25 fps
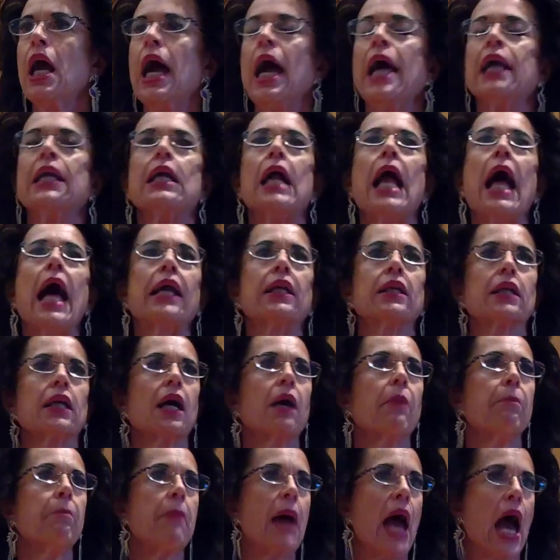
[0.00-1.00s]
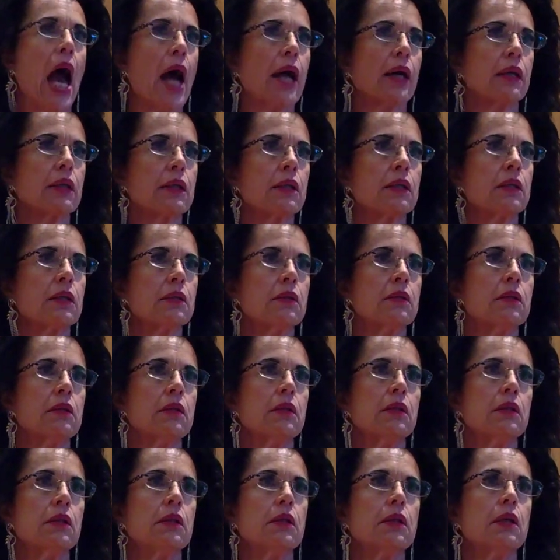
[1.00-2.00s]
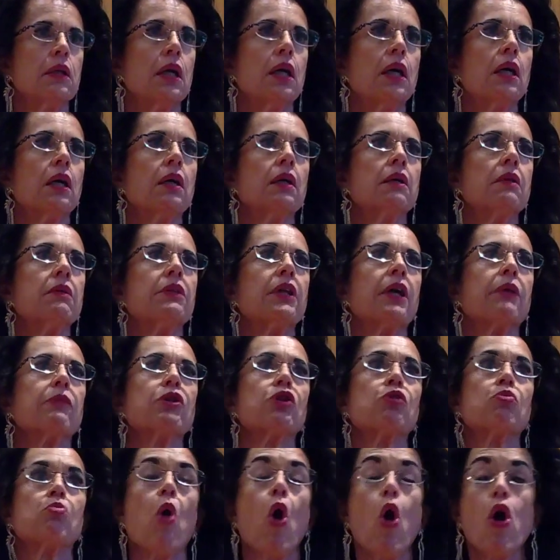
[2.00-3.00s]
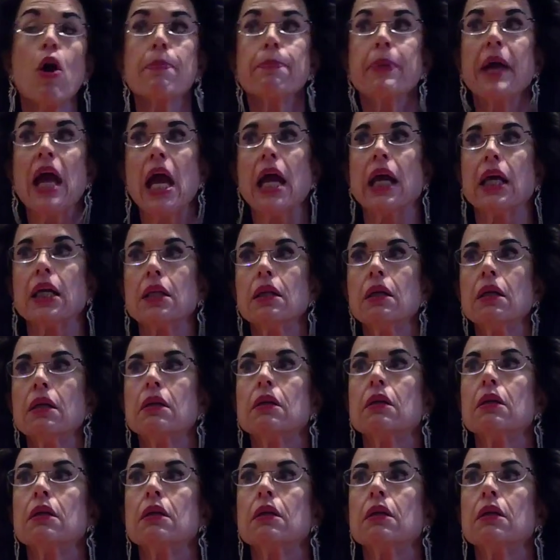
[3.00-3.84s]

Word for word: And it hadn't come back. There was more pain